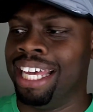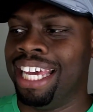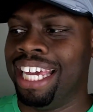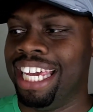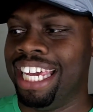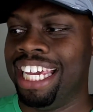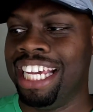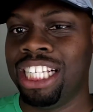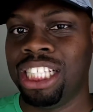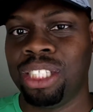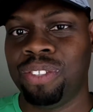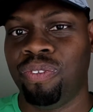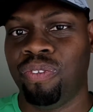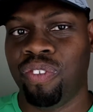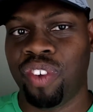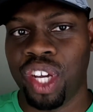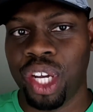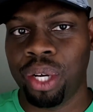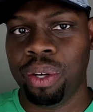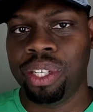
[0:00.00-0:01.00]
It's
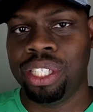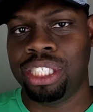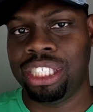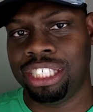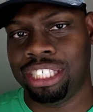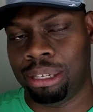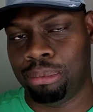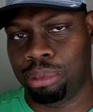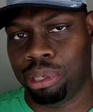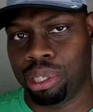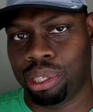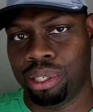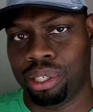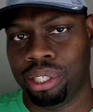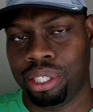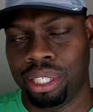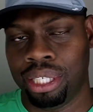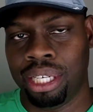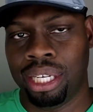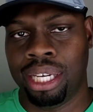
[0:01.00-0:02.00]
very
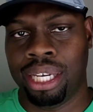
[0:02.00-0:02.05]
similar,